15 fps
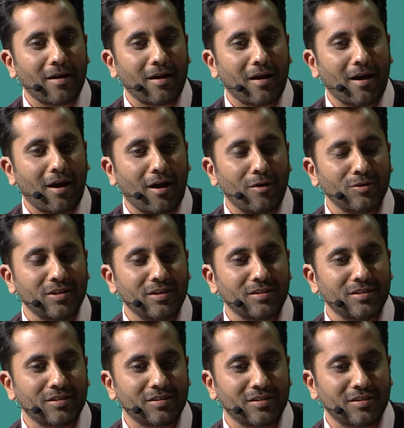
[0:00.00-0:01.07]
How
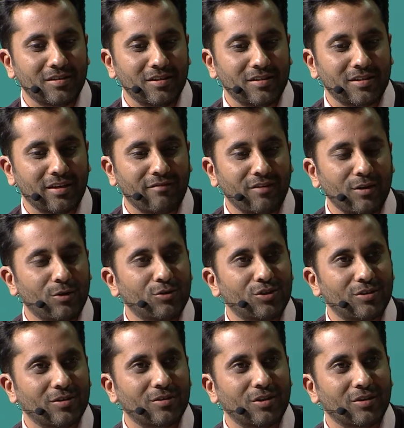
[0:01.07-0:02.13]
does this
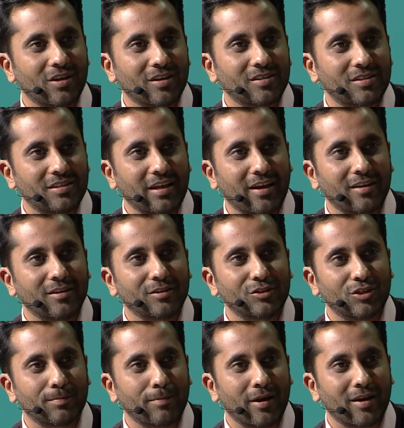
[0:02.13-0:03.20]
evolution today stand in
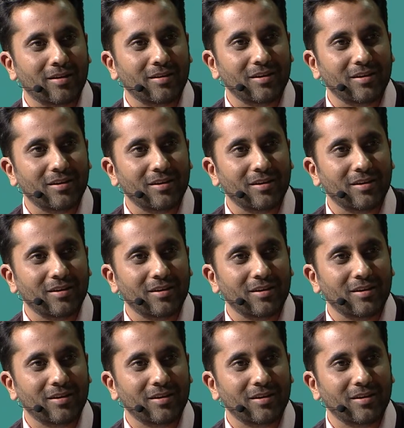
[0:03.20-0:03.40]
Japan?